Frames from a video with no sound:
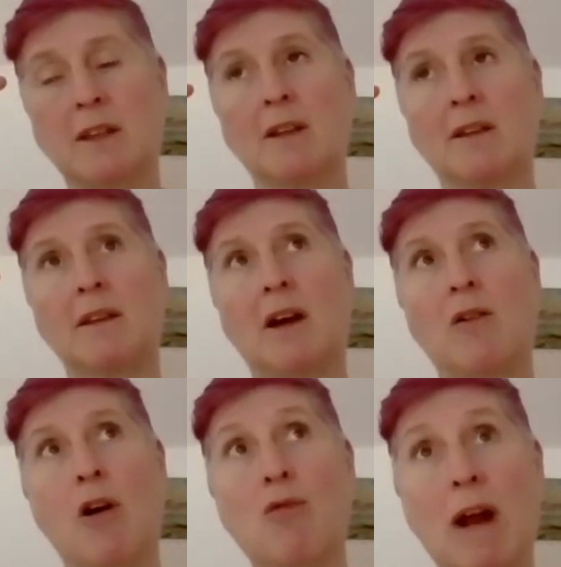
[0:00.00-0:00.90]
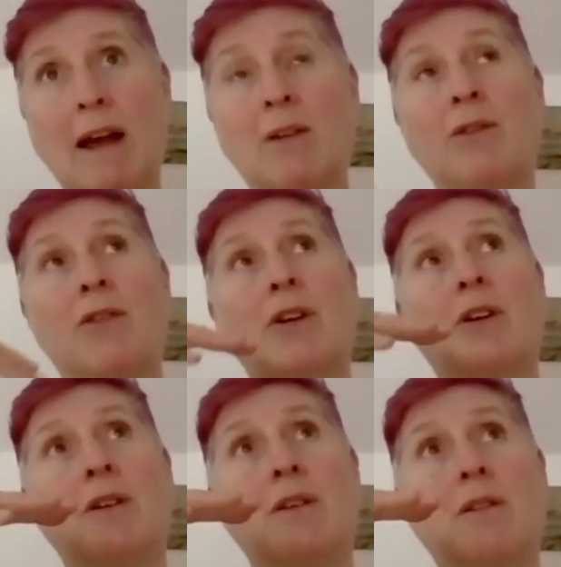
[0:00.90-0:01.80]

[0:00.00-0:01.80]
that uh, around the